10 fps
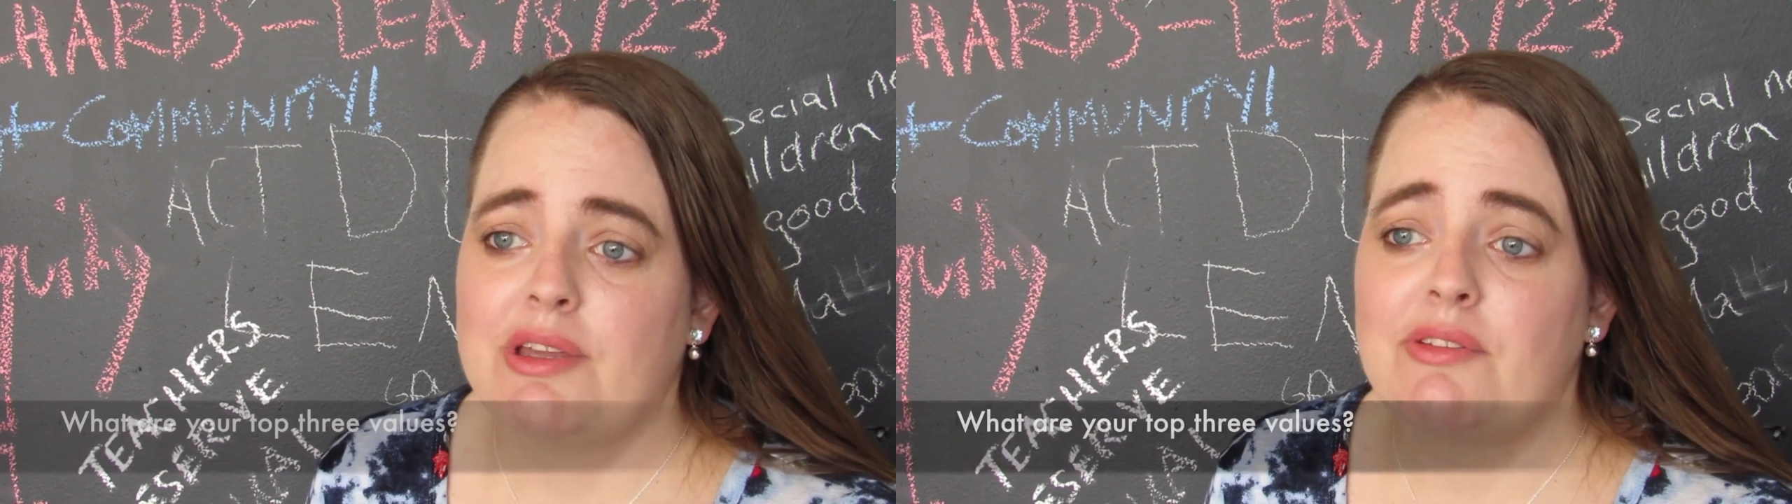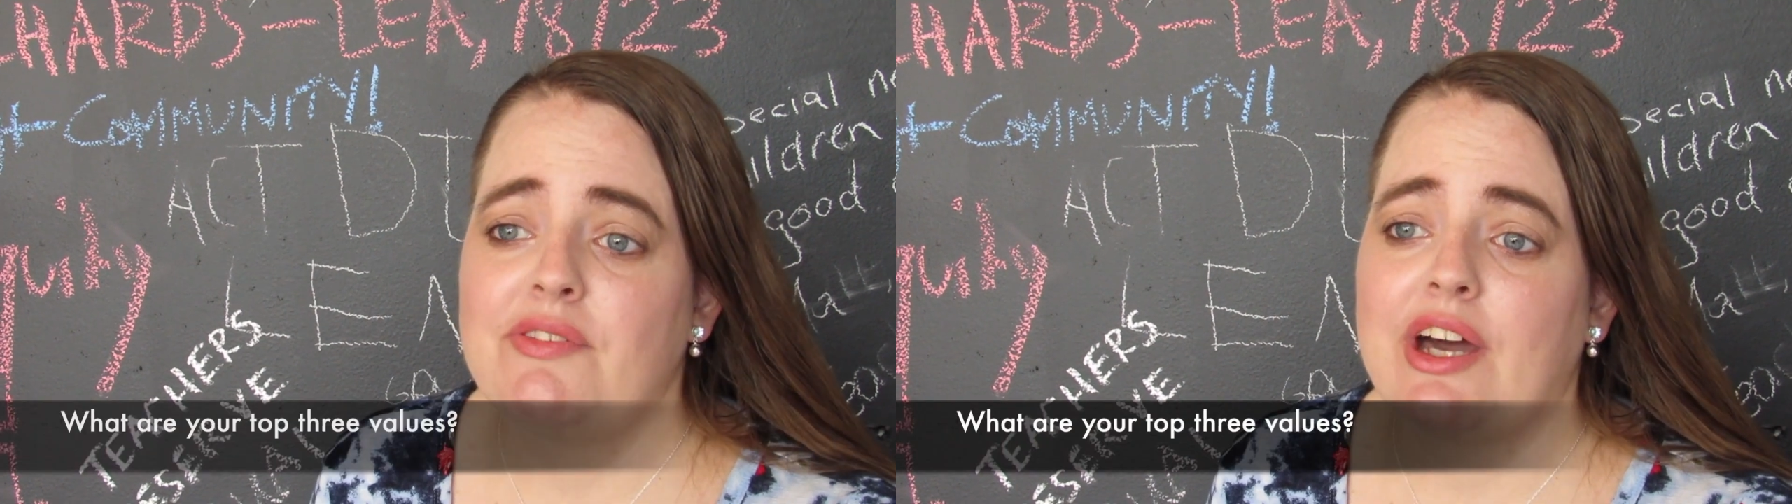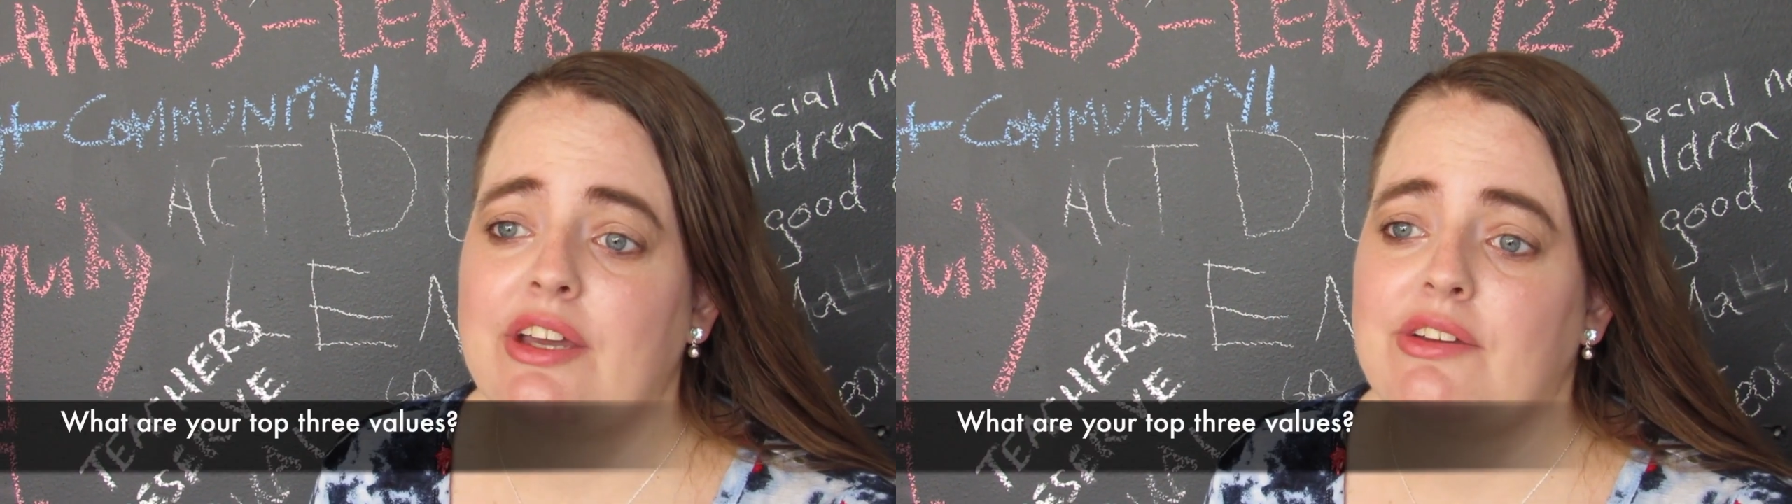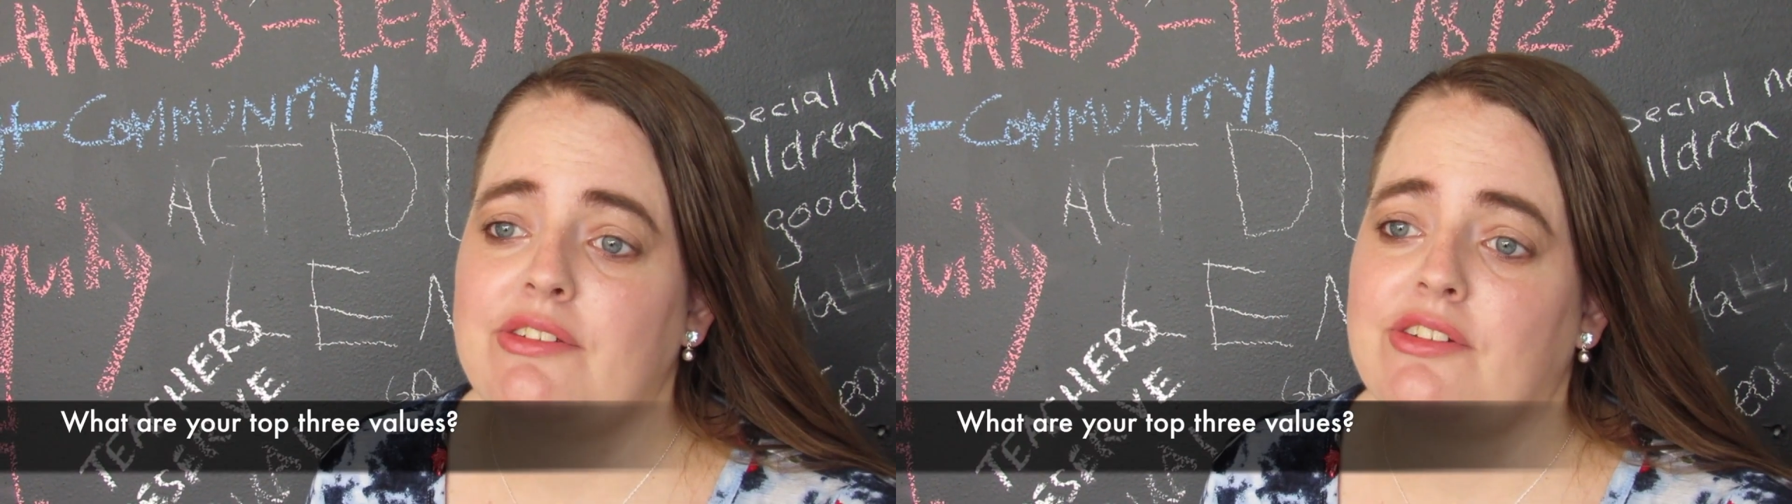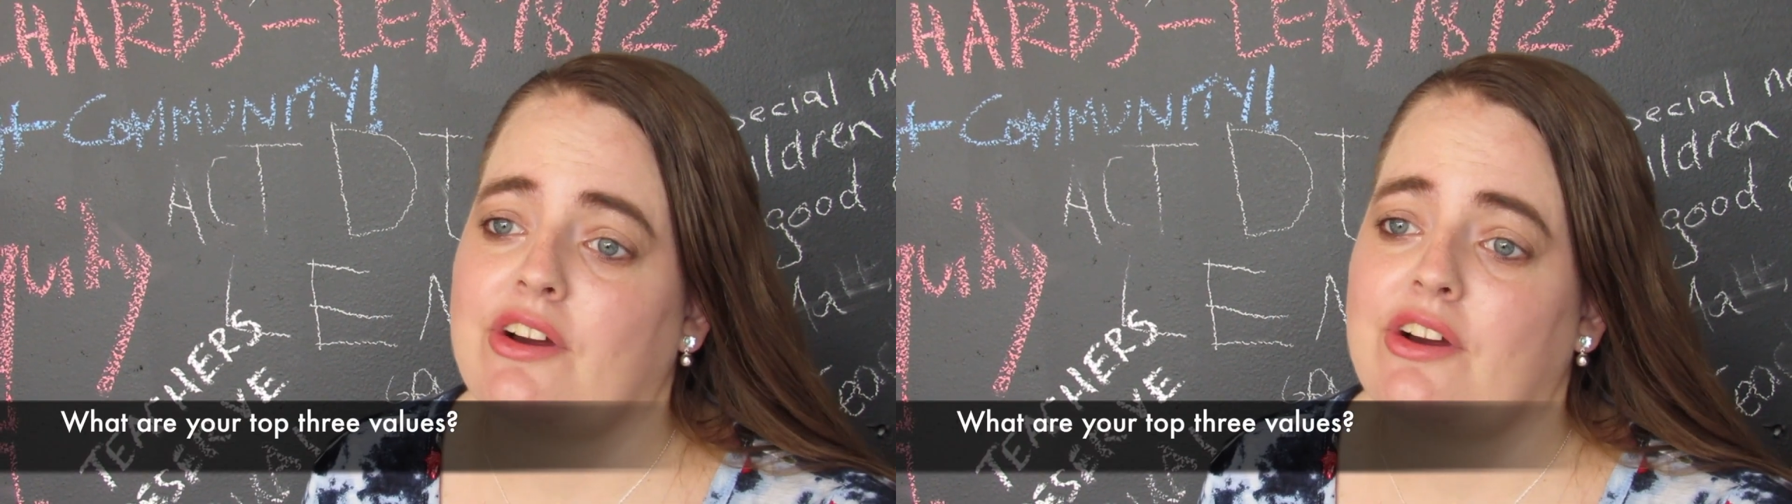My three values